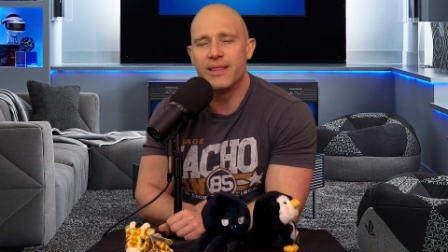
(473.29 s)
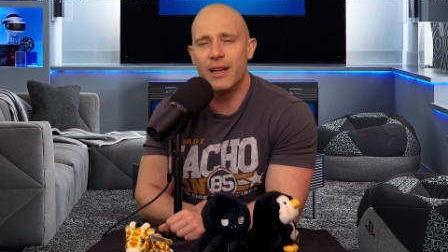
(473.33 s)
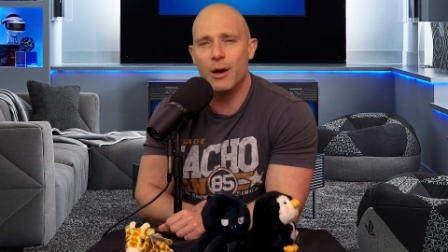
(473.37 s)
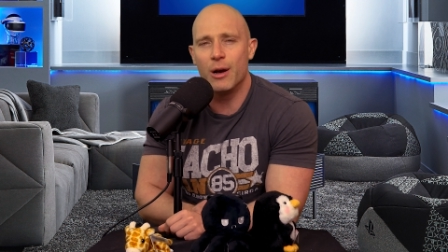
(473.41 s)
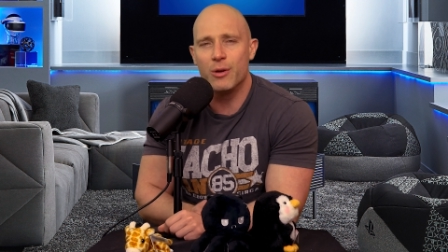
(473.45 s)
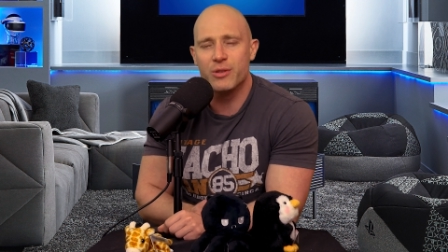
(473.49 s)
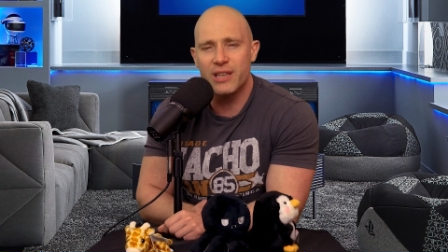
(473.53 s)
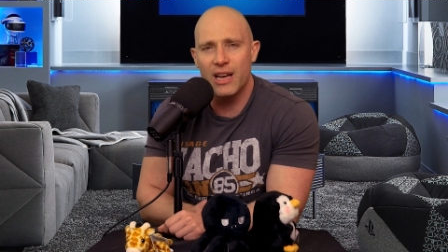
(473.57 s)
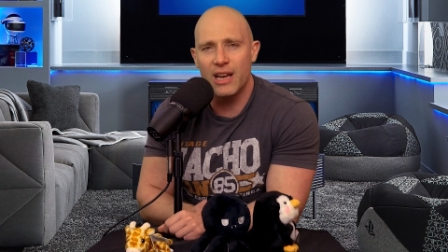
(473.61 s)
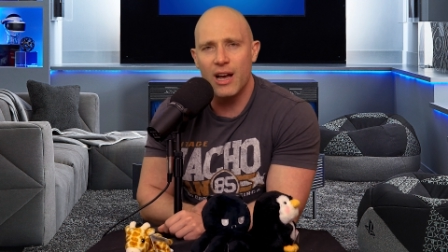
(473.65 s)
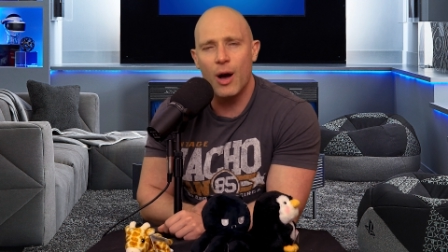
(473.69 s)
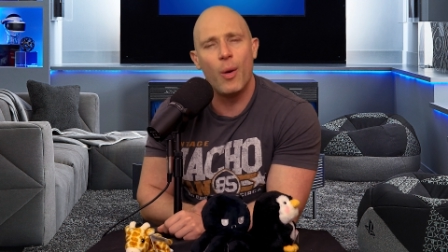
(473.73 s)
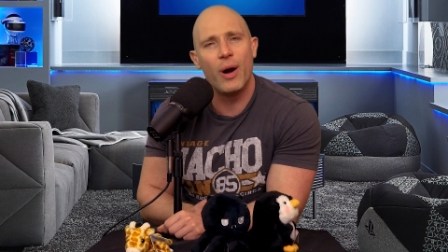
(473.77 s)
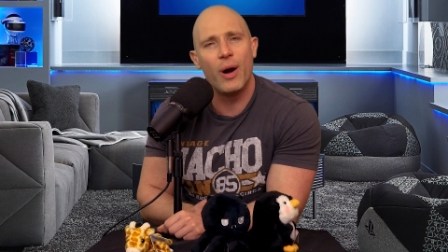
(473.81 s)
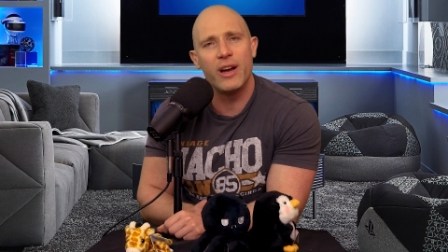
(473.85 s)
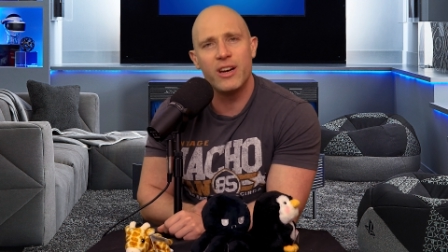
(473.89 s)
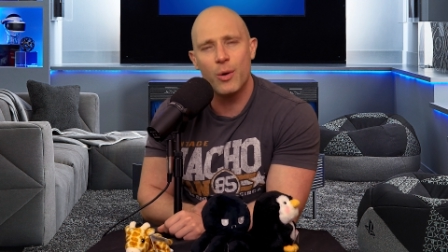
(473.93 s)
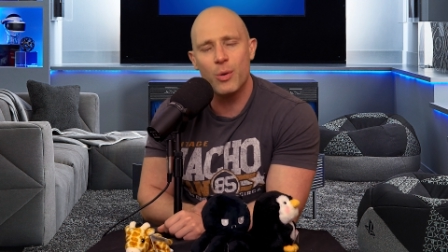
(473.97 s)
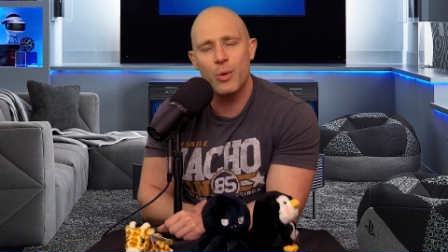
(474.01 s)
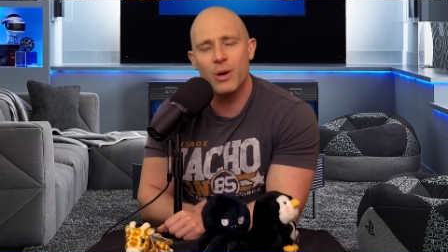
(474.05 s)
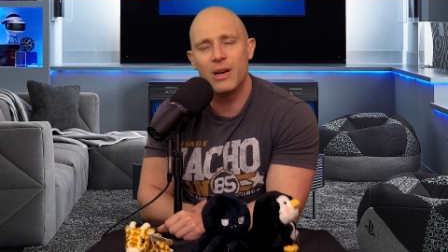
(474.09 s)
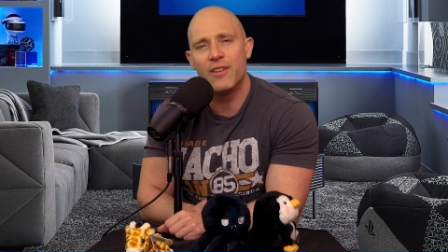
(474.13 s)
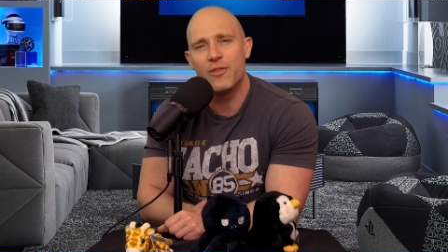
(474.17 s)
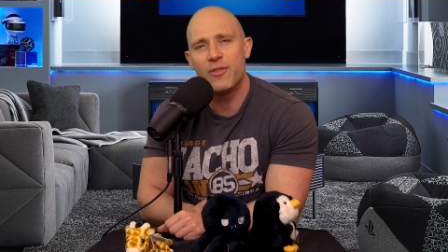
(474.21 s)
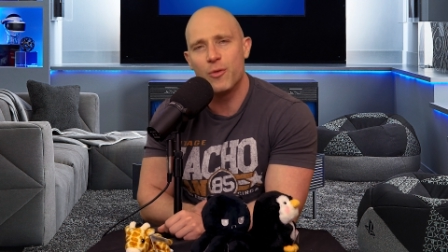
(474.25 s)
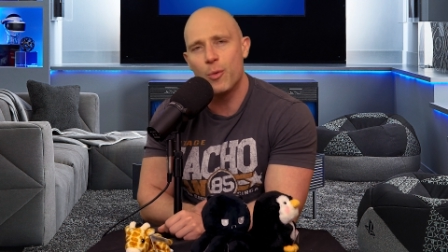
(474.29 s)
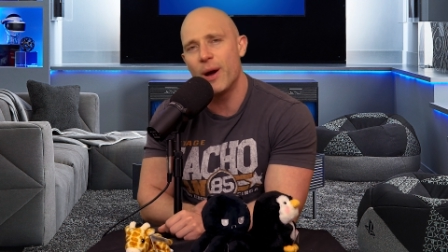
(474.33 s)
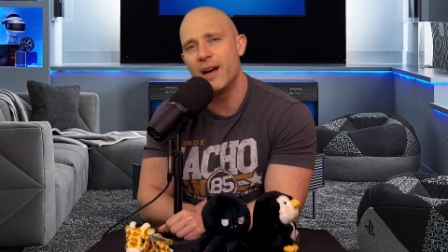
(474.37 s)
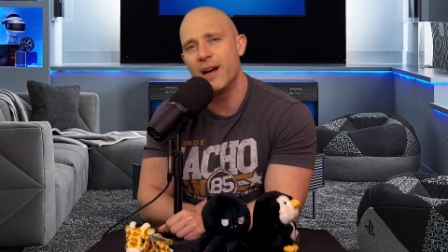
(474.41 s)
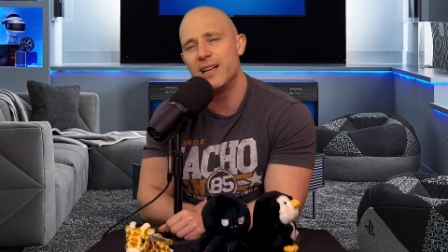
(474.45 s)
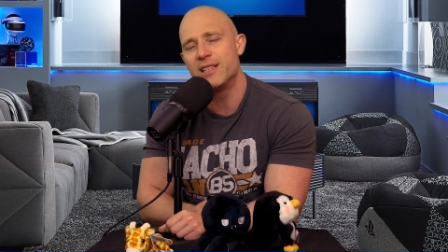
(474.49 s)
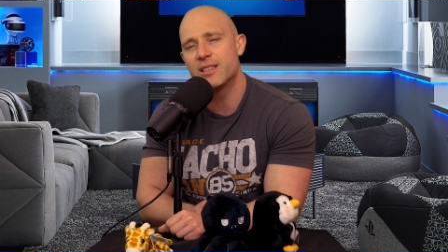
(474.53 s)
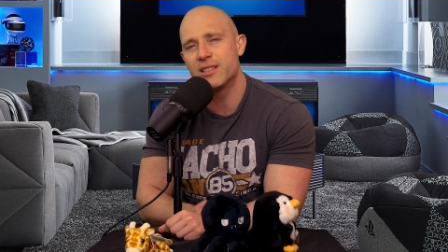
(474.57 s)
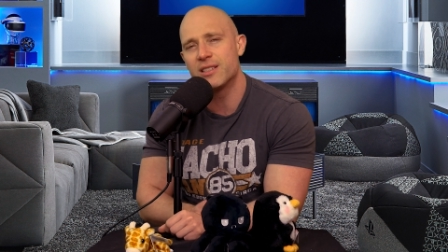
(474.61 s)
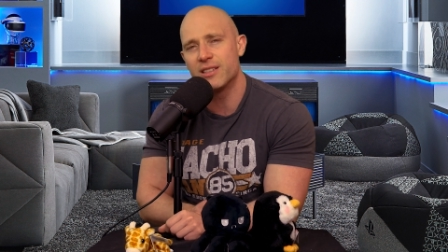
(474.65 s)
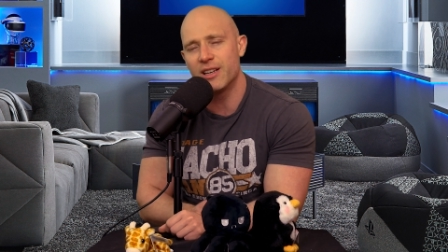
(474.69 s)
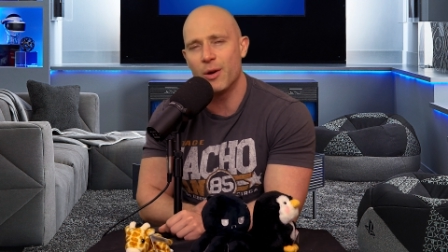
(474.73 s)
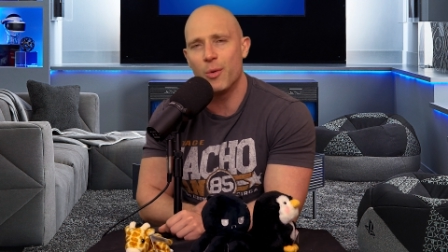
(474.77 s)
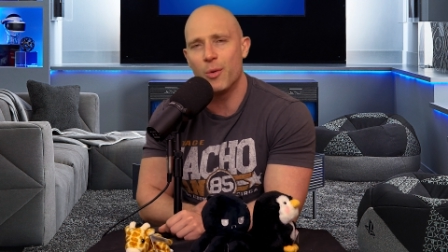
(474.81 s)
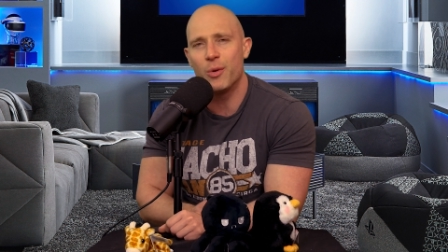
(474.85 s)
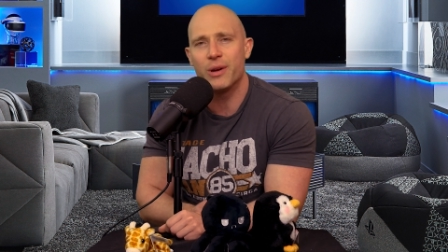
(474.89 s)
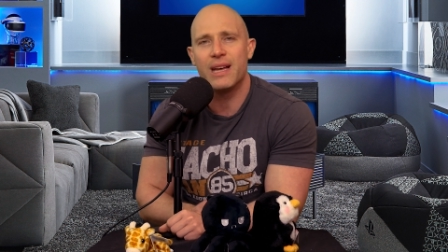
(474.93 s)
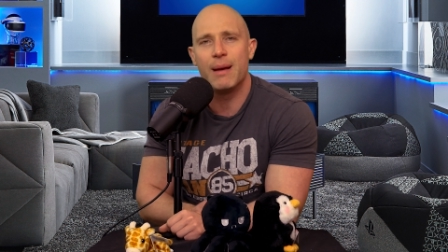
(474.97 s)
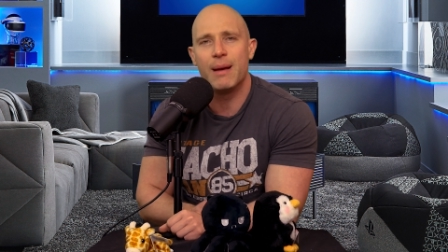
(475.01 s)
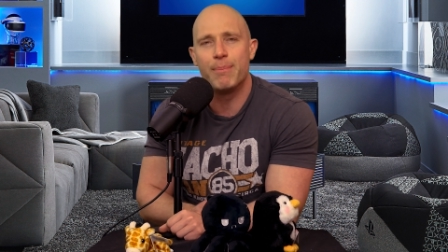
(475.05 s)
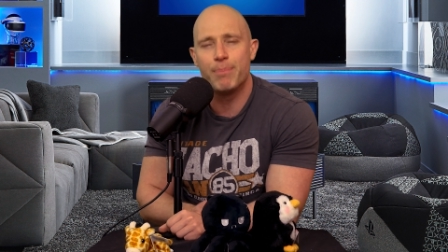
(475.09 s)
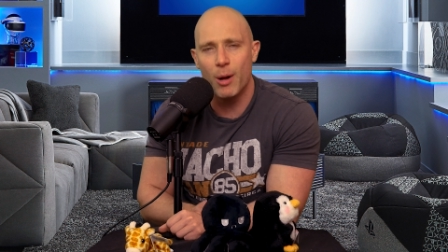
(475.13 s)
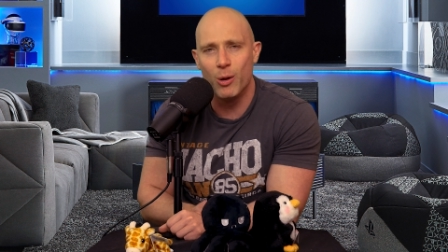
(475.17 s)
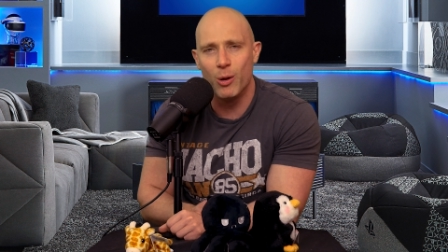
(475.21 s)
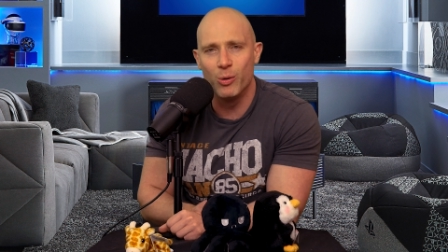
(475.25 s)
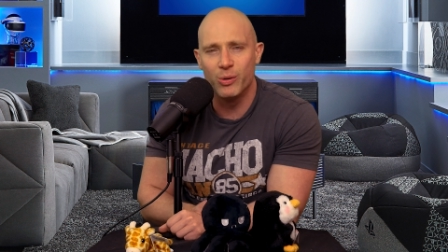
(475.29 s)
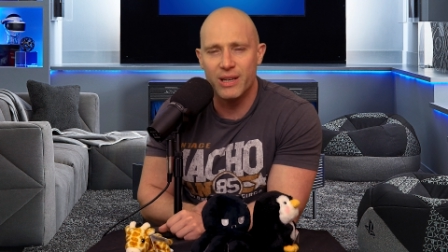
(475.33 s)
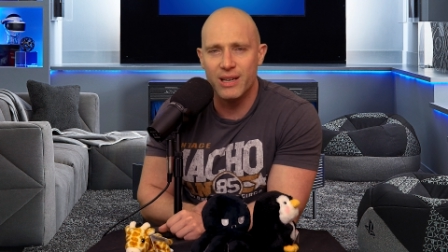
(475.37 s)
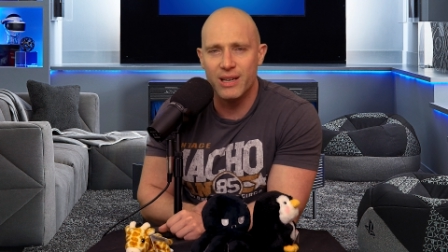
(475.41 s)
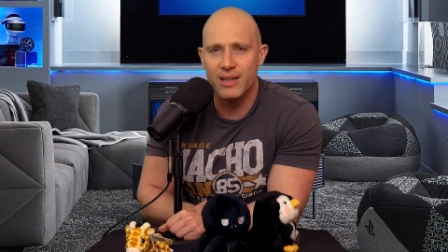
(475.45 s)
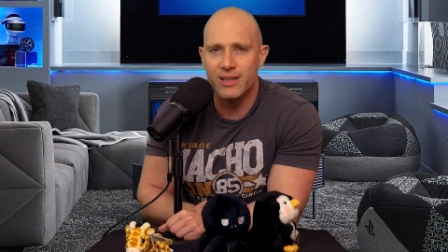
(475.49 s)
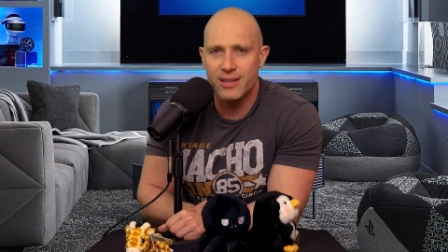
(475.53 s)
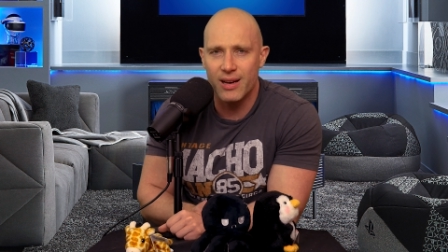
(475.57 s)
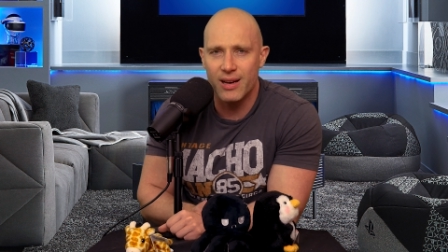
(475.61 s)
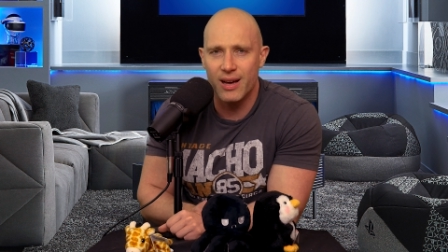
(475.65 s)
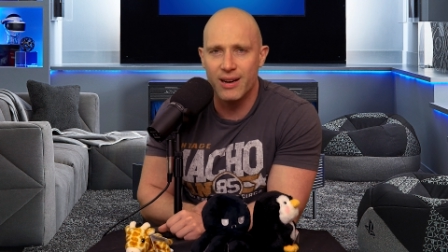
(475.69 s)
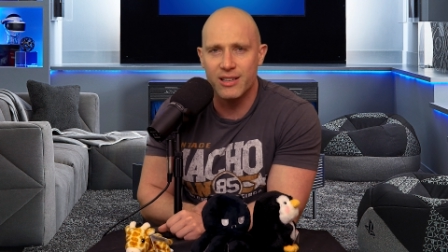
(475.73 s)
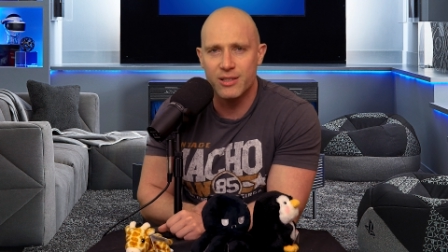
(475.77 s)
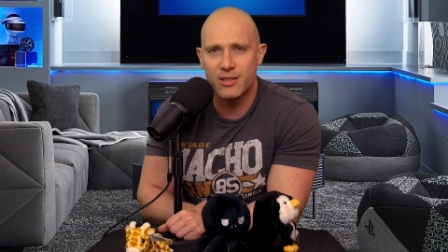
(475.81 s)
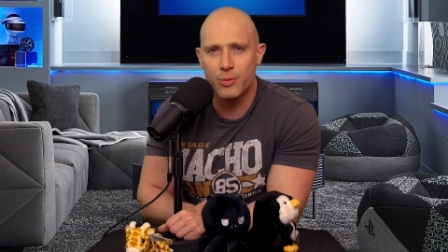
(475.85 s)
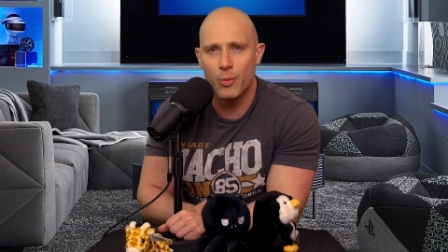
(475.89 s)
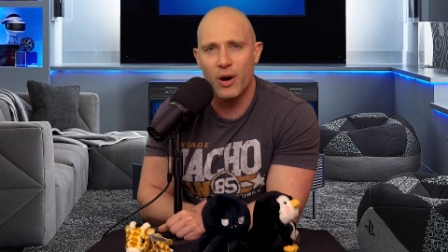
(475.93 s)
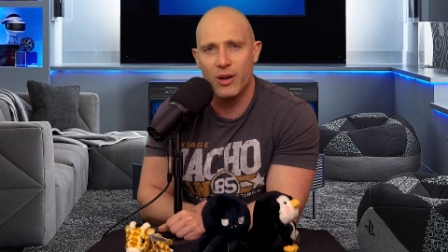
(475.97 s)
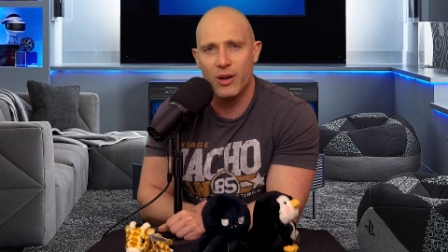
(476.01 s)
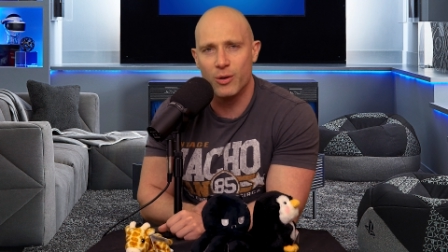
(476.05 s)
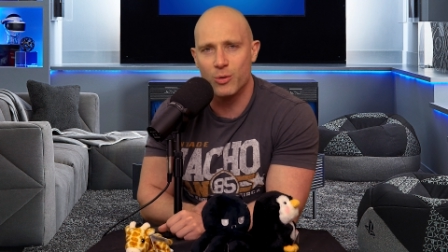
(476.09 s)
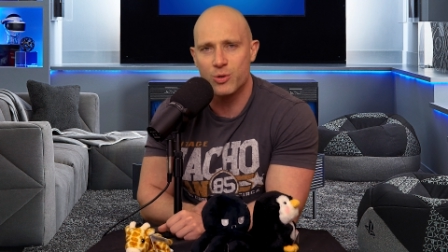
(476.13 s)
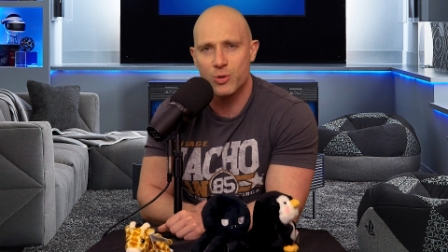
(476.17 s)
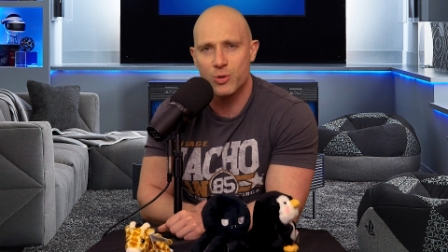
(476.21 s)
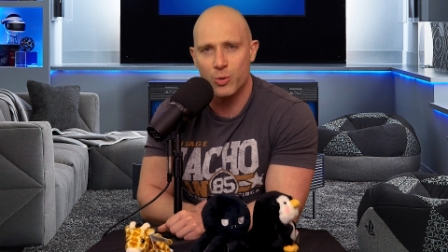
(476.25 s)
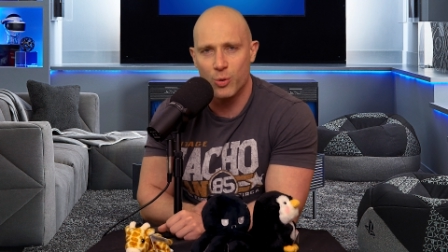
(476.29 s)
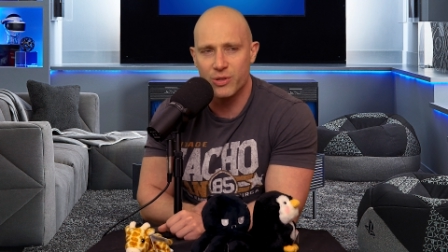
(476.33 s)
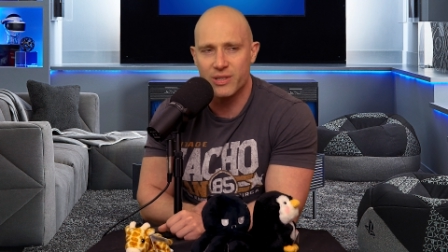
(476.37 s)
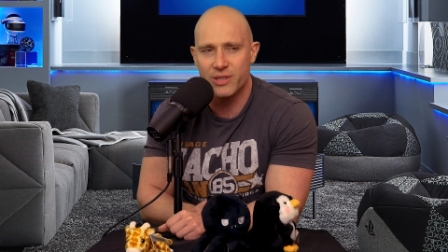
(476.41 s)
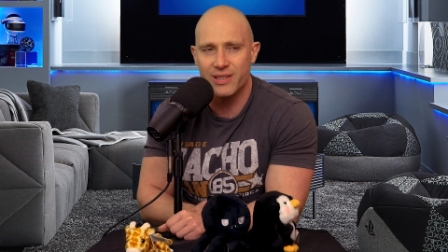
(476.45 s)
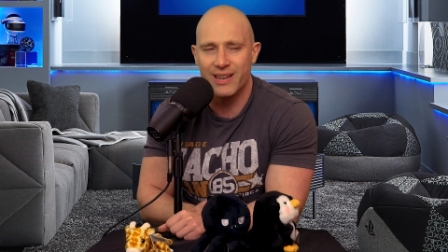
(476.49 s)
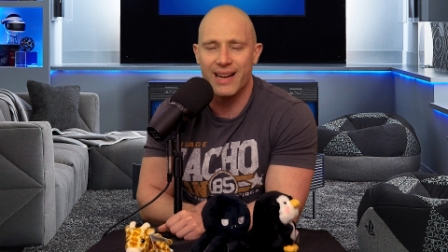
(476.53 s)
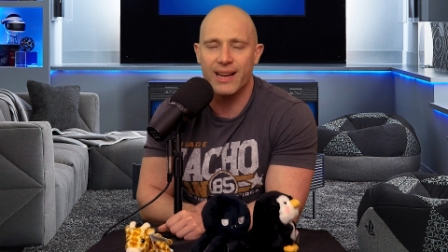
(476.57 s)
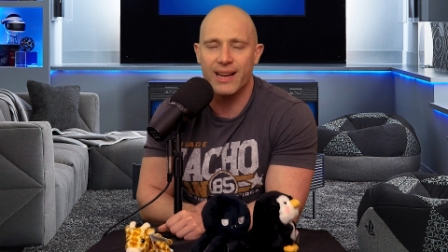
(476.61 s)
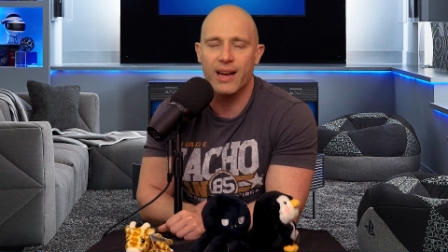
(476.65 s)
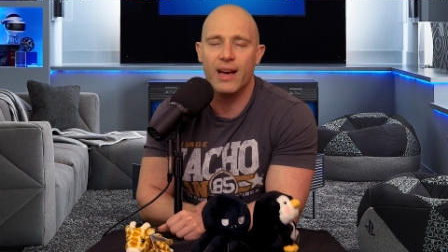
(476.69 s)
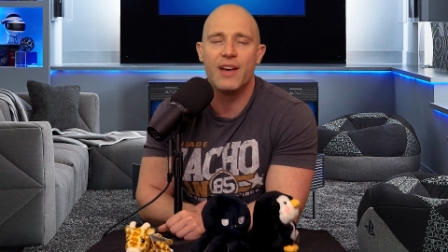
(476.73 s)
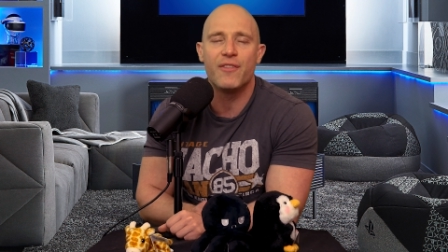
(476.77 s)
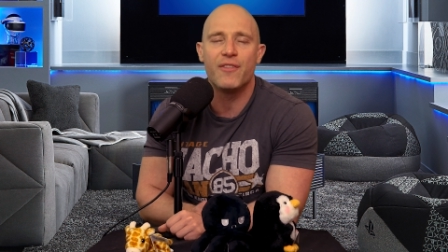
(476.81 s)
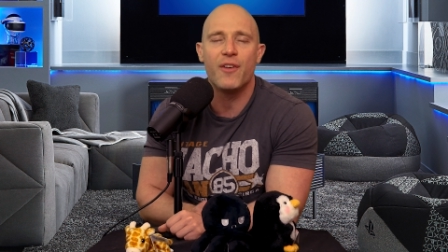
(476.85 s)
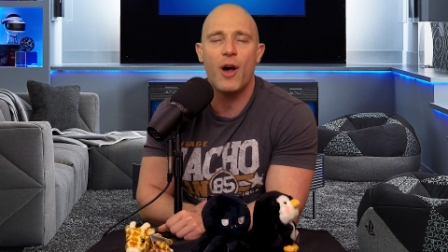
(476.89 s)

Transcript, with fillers: They'll say, oh, I don't want to lift weights because I don't want to get bulky and turn into Arnold Schwarzenegger.